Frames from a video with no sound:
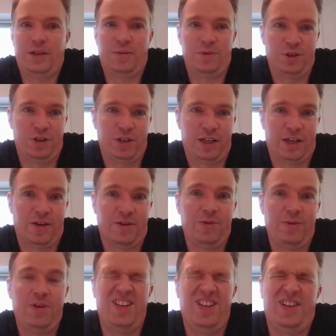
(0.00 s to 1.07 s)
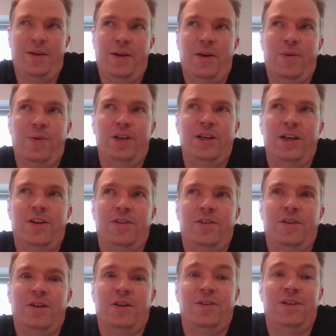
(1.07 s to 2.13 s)
comes to cloud, we are working a
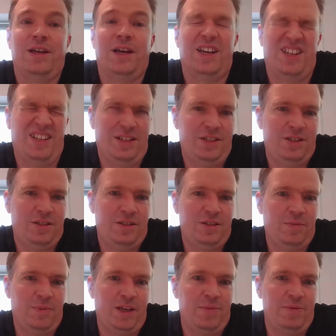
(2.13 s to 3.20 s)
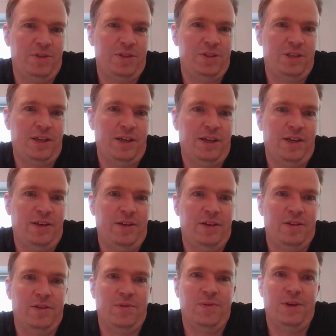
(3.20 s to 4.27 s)
lot on lineage. So being able to see
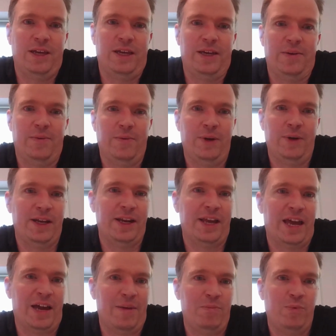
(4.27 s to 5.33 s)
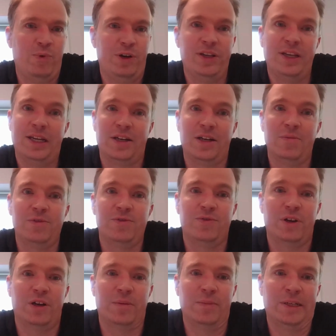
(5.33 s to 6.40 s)
not only within an app where the data comes
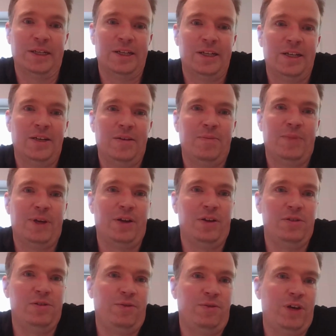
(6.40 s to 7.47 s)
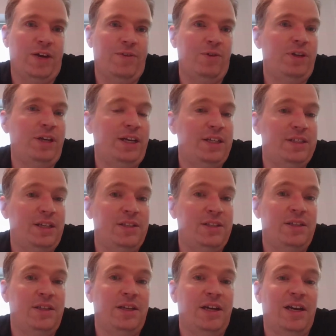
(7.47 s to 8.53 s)
from, but also if you have your data
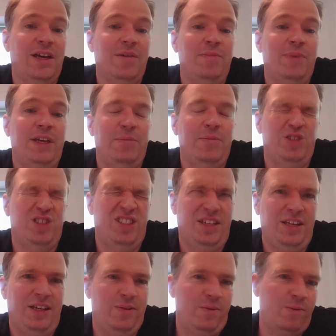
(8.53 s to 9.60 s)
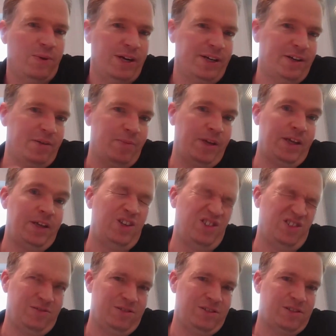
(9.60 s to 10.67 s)
sets in the hub, being able to see where they're being
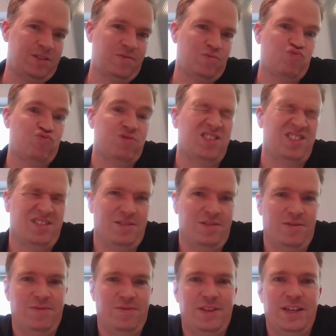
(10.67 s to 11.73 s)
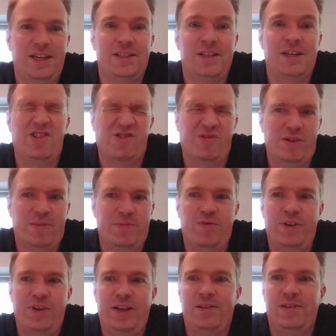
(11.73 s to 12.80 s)
used. So that's an area we're
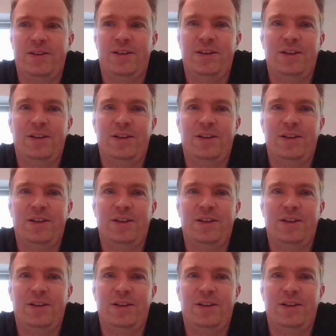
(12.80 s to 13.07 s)
moving